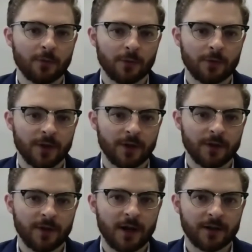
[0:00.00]
for
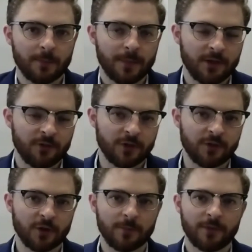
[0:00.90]
the, the occupation
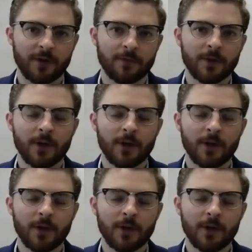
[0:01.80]
in terms of